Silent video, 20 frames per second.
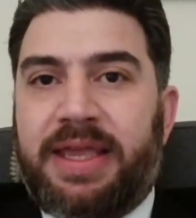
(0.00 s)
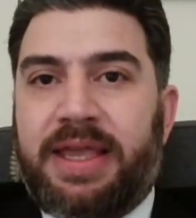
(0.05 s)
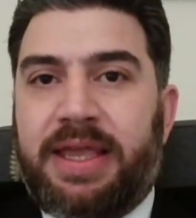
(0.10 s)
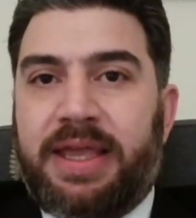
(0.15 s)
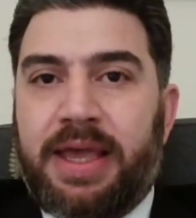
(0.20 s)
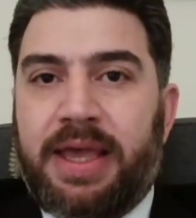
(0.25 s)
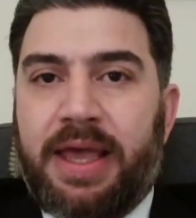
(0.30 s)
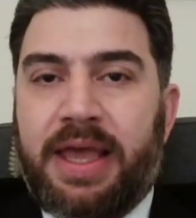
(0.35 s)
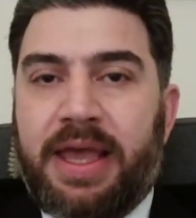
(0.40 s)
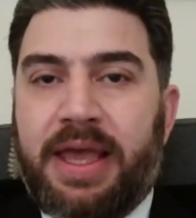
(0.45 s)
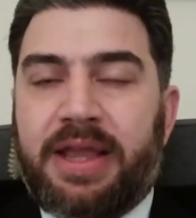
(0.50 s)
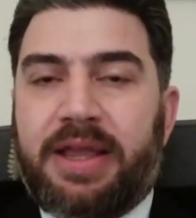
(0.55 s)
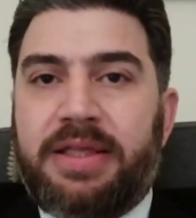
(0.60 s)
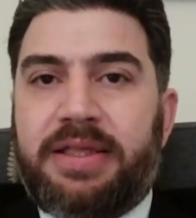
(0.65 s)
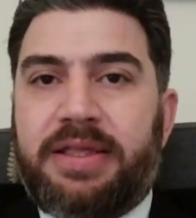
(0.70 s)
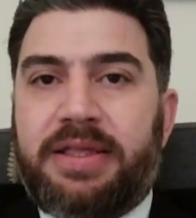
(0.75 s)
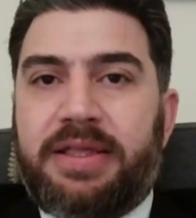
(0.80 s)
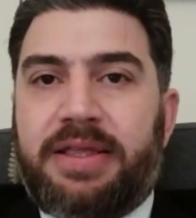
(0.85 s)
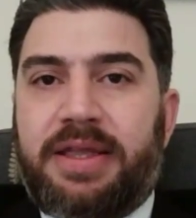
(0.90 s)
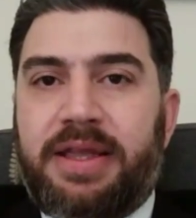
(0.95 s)

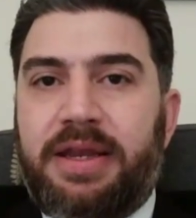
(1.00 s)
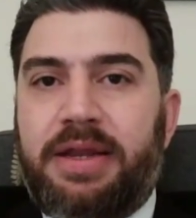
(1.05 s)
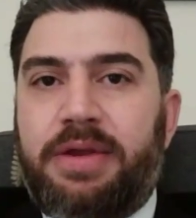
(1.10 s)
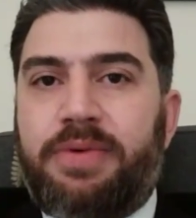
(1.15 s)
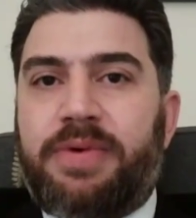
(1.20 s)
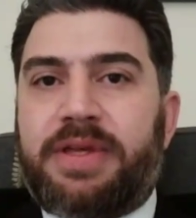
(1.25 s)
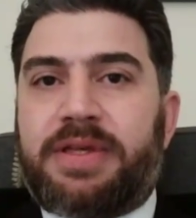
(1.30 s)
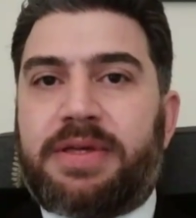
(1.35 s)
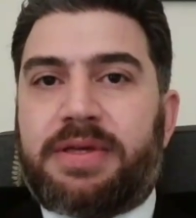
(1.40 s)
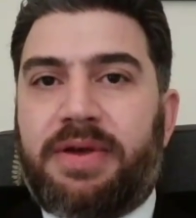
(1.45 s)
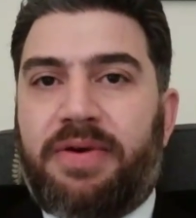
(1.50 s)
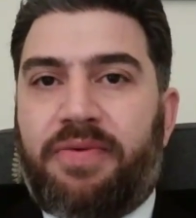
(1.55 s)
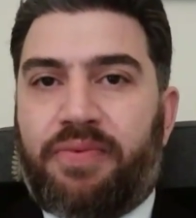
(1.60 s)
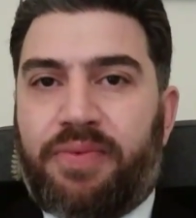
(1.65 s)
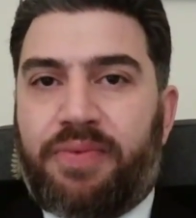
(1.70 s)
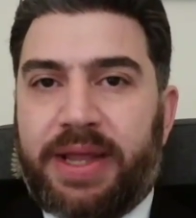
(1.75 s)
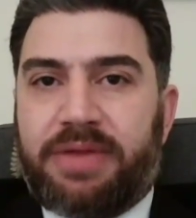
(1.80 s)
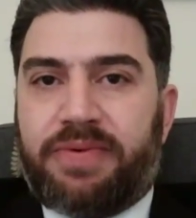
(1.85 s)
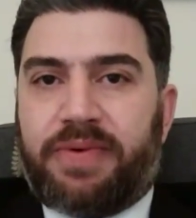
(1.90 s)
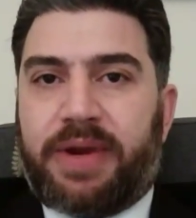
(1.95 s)
continuous
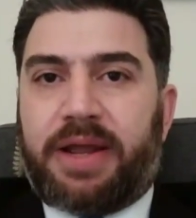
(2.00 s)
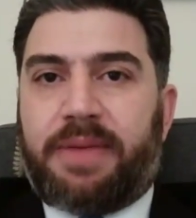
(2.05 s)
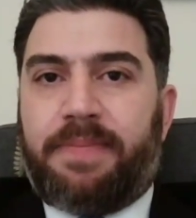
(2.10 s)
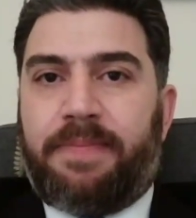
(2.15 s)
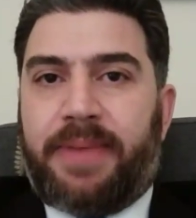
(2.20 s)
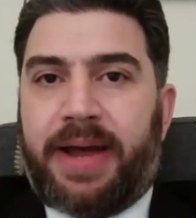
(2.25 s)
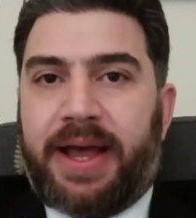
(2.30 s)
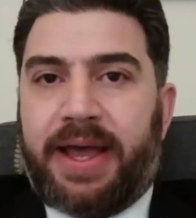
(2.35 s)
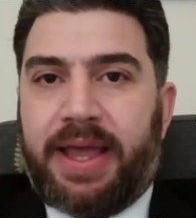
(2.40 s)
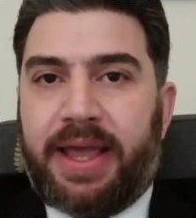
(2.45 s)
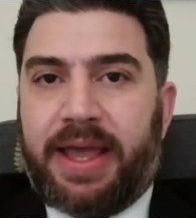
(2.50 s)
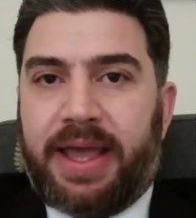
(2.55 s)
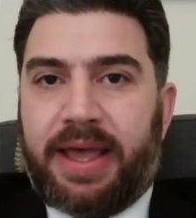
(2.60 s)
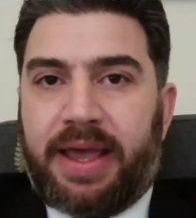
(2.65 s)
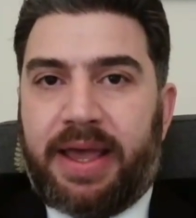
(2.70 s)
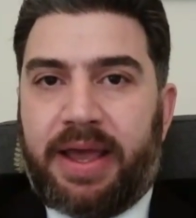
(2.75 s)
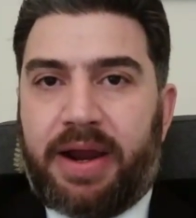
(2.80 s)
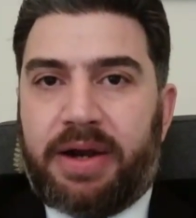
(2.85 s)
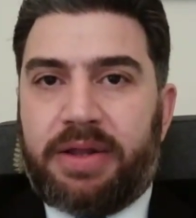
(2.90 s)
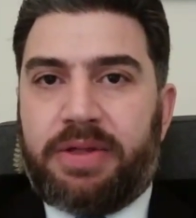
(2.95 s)
rhetoric by
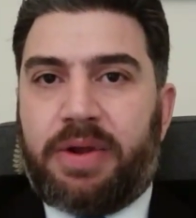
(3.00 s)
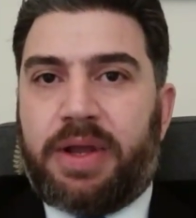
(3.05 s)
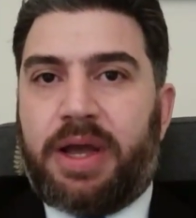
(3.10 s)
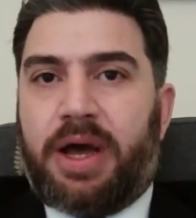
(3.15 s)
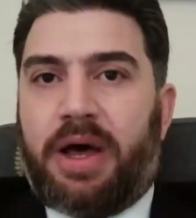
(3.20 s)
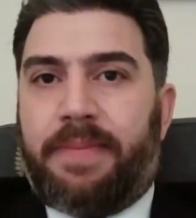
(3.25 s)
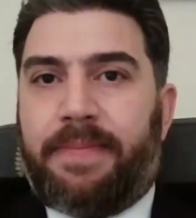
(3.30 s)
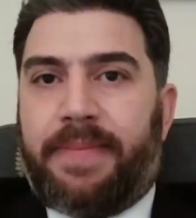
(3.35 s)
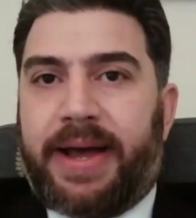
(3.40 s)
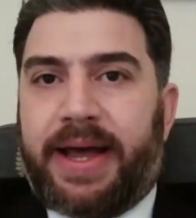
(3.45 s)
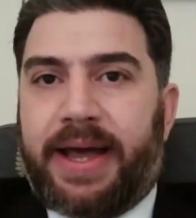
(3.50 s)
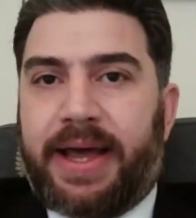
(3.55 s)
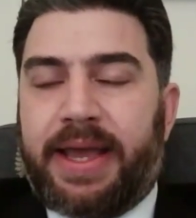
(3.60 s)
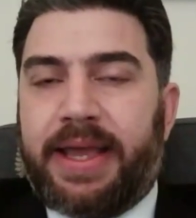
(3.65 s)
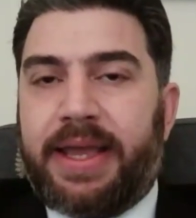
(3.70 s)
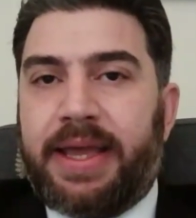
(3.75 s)
Erdogan, by